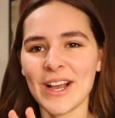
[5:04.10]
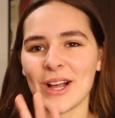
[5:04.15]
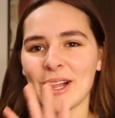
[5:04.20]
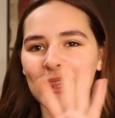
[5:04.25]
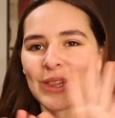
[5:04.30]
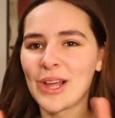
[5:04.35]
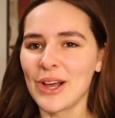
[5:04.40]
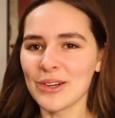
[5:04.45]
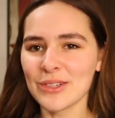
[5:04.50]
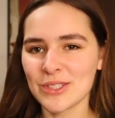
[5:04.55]

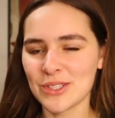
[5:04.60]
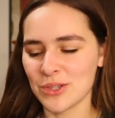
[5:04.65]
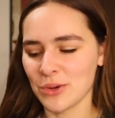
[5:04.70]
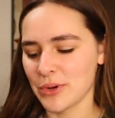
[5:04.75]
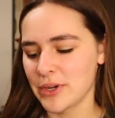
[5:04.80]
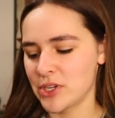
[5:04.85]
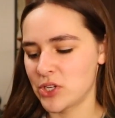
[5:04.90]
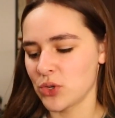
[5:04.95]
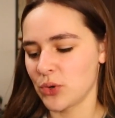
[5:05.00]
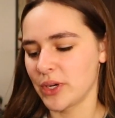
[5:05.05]
long
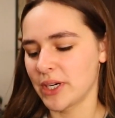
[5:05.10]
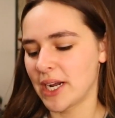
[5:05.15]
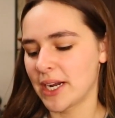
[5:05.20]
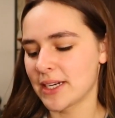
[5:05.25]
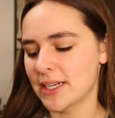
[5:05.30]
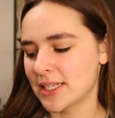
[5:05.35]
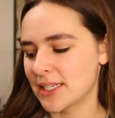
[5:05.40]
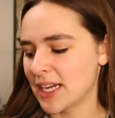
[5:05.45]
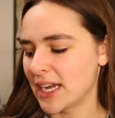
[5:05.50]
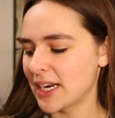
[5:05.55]
story short, I
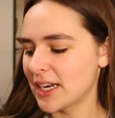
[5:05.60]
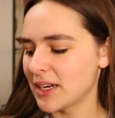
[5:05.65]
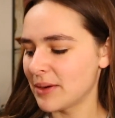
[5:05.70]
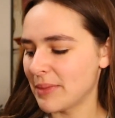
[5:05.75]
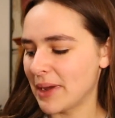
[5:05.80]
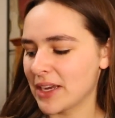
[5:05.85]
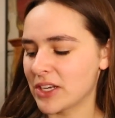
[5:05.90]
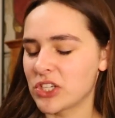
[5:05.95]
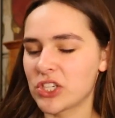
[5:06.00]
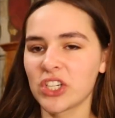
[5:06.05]
decided I'm
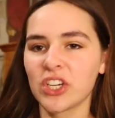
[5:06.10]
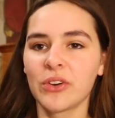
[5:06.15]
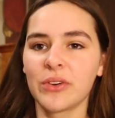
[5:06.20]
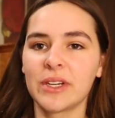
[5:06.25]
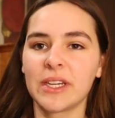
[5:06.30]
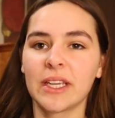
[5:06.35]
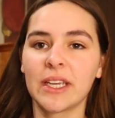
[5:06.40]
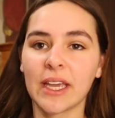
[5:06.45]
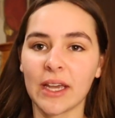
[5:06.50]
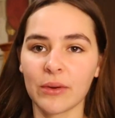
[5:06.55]
actually going
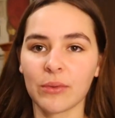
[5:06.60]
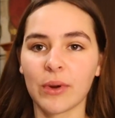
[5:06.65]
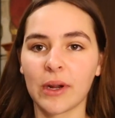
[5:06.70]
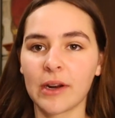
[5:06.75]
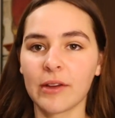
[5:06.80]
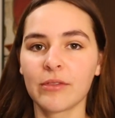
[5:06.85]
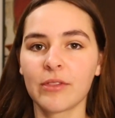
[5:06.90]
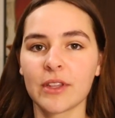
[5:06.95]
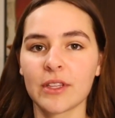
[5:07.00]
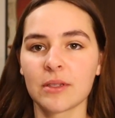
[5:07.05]
to get rid
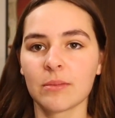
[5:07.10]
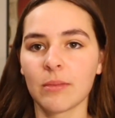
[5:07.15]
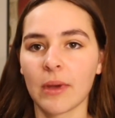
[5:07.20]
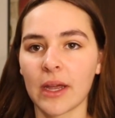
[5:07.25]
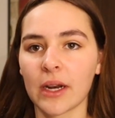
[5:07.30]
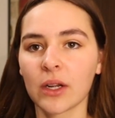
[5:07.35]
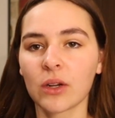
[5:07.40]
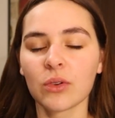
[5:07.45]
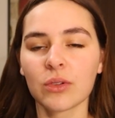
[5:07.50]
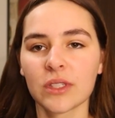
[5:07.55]
of this
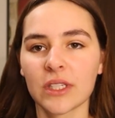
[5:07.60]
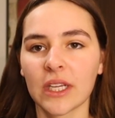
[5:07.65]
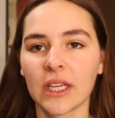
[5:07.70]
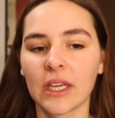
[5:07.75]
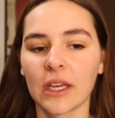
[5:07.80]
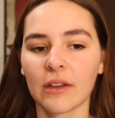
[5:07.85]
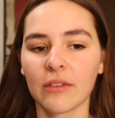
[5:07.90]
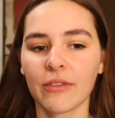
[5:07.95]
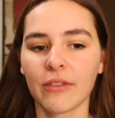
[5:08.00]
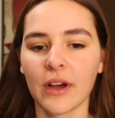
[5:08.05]
medical
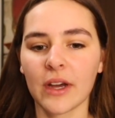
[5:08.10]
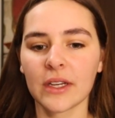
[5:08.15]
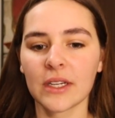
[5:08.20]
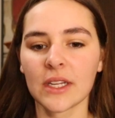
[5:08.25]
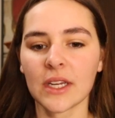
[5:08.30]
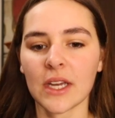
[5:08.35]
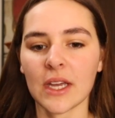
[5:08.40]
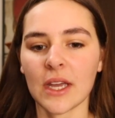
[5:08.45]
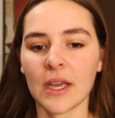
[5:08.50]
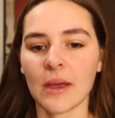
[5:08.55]
sinking
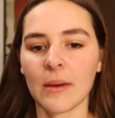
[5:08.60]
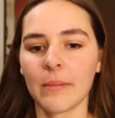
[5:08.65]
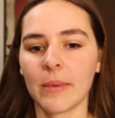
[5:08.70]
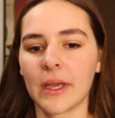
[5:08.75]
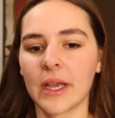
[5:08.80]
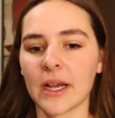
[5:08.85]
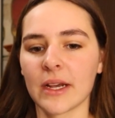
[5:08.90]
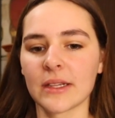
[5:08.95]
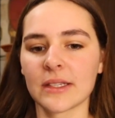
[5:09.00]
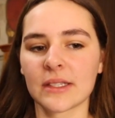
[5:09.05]
fund
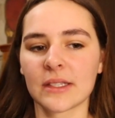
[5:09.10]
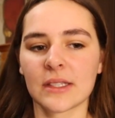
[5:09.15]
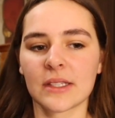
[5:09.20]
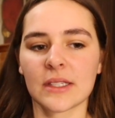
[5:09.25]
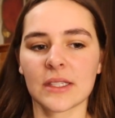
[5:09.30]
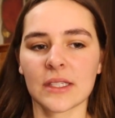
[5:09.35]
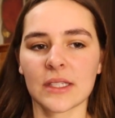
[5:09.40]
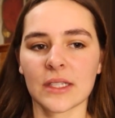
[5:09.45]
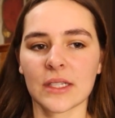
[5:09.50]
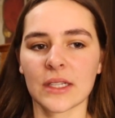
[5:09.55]

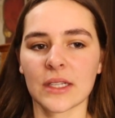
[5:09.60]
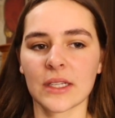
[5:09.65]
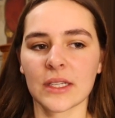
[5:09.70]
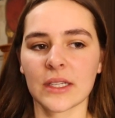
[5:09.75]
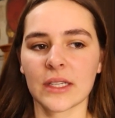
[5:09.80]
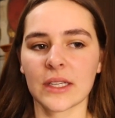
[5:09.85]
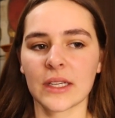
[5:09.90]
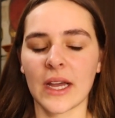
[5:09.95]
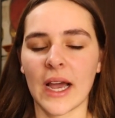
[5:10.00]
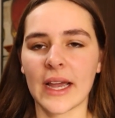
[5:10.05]
because
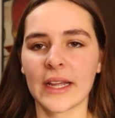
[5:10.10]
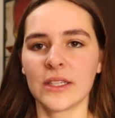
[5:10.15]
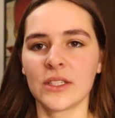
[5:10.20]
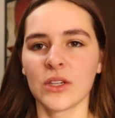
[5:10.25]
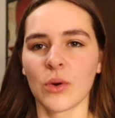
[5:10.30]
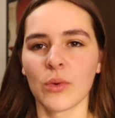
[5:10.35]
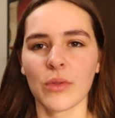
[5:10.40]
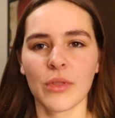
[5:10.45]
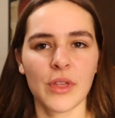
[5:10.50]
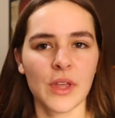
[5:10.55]
I
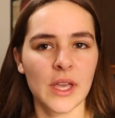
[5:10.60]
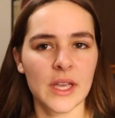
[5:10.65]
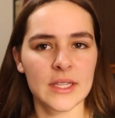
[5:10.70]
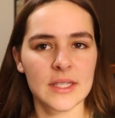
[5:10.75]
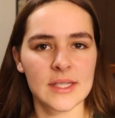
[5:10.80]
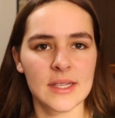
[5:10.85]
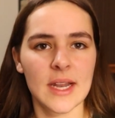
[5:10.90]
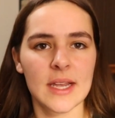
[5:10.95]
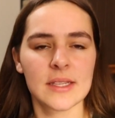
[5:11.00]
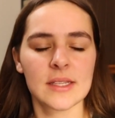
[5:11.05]
don't think
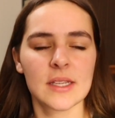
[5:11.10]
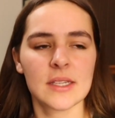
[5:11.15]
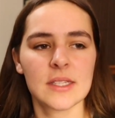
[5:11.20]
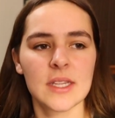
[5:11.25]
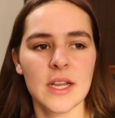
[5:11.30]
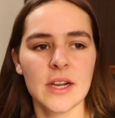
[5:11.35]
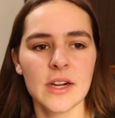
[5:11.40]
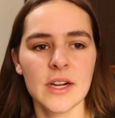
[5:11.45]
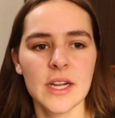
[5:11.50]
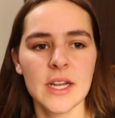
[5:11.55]
it's
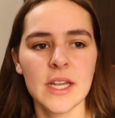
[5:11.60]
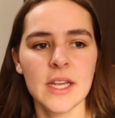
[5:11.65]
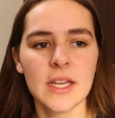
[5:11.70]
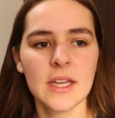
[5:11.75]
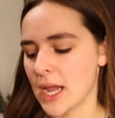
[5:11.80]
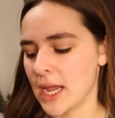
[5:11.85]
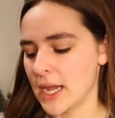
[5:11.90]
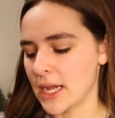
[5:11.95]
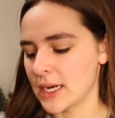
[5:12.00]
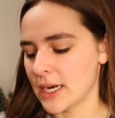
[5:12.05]
necessary.
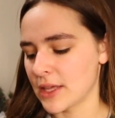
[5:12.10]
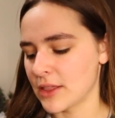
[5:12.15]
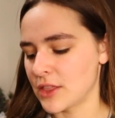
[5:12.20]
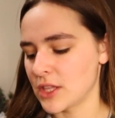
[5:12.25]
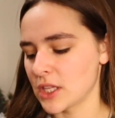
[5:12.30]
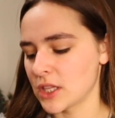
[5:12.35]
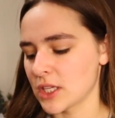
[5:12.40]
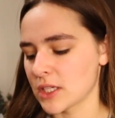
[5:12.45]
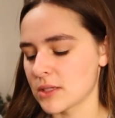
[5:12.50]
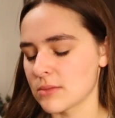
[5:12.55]
And I
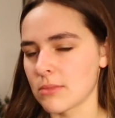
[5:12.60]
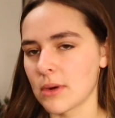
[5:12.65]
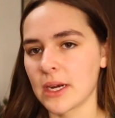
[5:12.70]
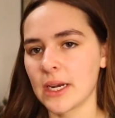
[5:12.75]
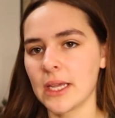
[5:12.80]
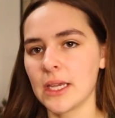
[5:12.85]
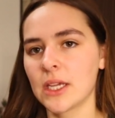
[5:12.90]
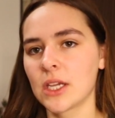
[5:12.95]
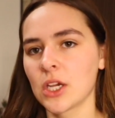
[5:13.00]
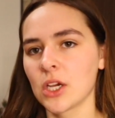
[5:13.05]
think this
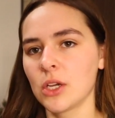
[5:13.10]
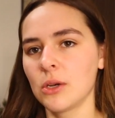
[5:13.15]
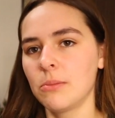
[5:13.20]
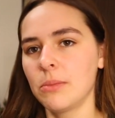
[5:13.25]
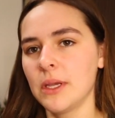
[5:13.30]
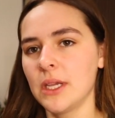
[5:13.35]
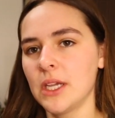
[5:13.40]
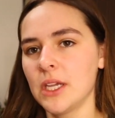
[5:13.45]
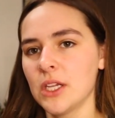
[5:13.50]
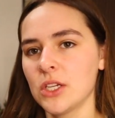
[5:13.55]
money could
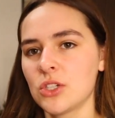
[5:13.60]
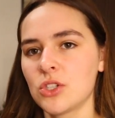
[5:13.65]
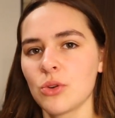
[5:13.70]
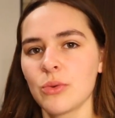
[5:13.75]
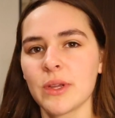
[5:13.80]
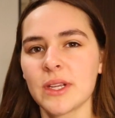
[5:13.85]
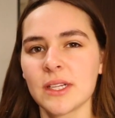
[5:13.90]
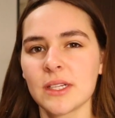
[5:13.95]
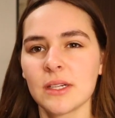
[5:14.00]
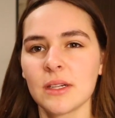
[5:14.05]
be
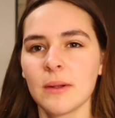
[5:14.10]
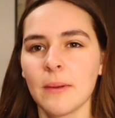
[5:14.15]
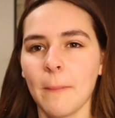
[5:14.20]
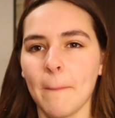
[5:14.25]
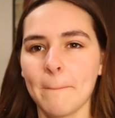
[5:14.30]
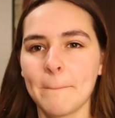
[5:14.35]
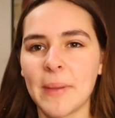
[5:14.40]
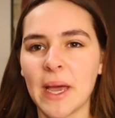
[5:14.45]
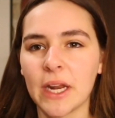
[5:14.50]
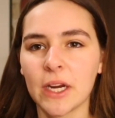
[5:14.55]
doing
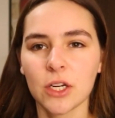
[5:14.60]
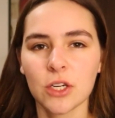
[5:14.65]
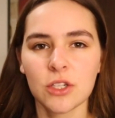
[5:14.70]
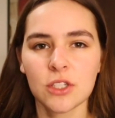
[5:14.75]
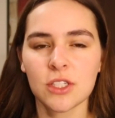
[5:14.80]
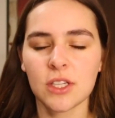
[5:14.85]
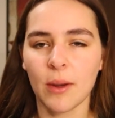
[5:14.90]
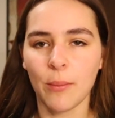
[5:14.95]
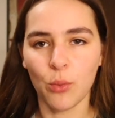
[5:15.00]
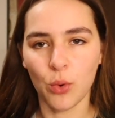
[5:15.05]
better
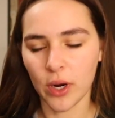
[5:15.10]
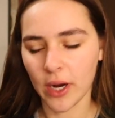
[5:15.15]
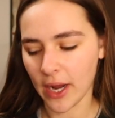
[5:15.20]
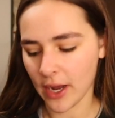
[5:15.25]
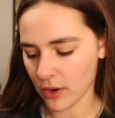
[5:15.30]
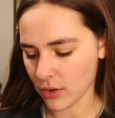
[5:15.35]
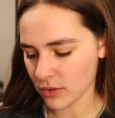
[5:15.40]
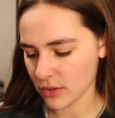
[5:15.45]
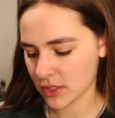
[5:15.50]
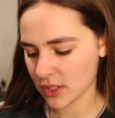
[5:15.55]
somewhere
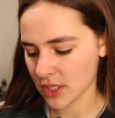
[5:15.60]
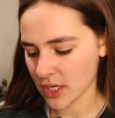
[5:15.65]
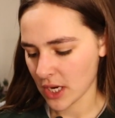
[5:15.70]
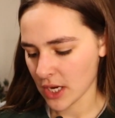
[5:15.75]
else.